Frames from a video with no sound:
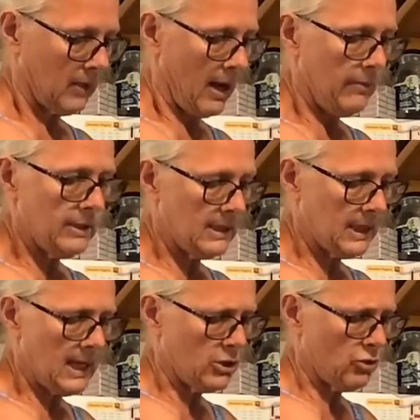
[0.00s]
I wouldn't
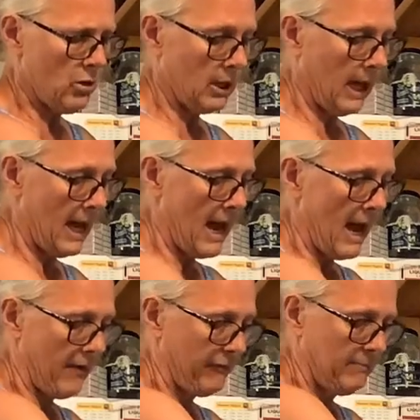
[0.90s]
say it's shrunk
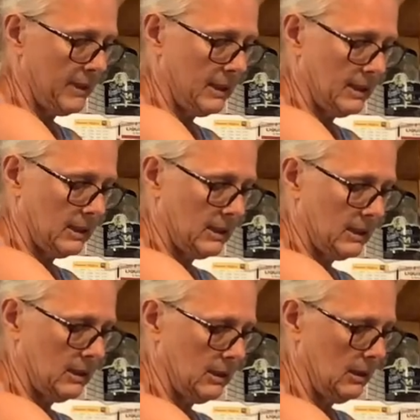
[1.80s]
half, but
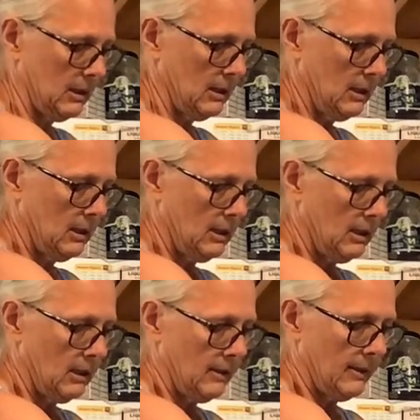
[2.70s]
it's,
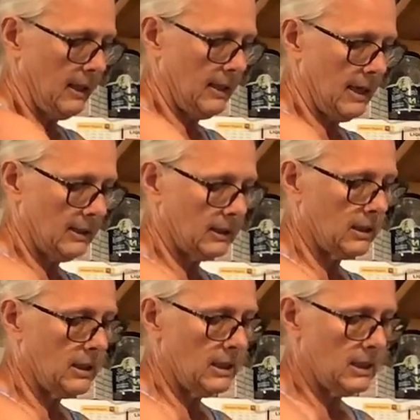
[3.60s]
and that's a
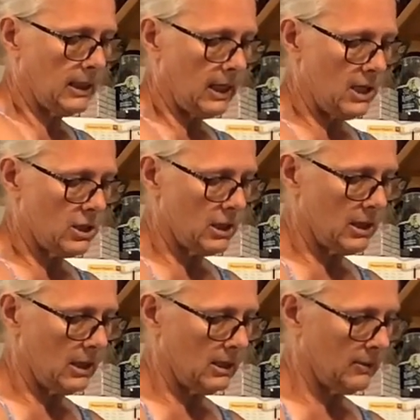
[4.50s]
good indication
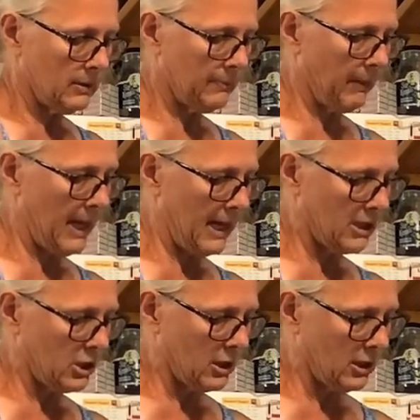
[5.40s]
that it's
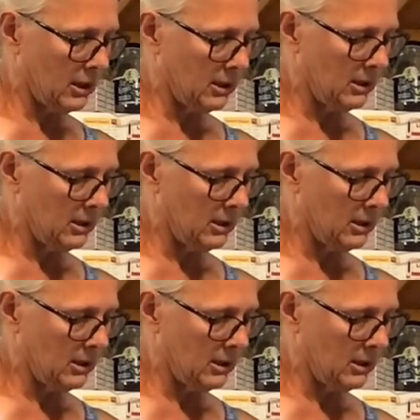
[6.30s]
blanched good.